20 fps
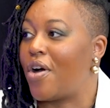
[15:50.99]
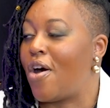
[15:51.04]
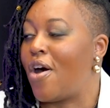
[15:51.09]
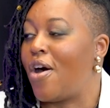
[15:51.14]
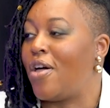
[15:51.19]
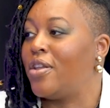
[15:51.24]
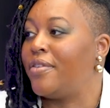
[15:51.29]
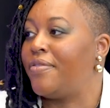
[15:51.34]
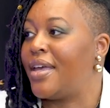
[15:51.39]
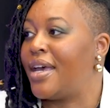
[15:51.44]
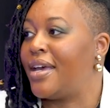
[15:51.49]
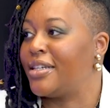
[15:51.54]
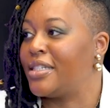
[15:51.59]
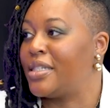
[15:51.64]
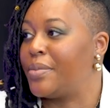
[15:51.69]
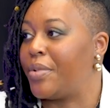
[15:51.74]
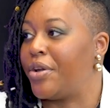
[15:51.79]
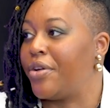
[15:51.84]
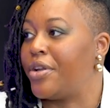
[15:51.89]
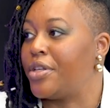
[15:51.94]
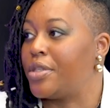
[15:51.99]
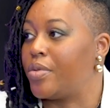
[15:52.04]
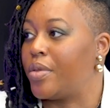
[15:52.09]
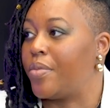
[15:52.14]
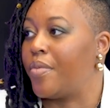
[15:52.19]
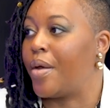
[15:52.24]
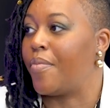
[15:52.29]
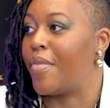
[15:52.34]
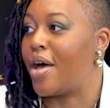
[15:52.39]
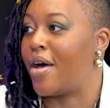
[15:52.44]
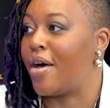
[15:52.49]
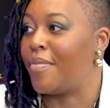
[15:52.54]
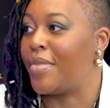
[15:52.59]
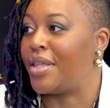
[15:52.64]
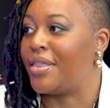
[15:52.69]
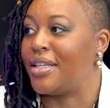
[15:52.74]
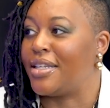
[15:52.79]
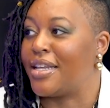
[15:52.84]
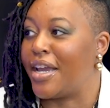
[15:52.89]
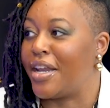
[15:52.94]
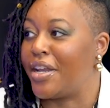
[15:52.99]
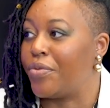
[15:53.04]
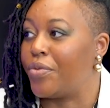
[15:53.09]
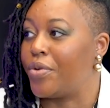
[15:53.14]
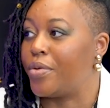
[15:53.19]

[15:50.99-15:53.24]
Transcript: all of that experience with my mom at the dining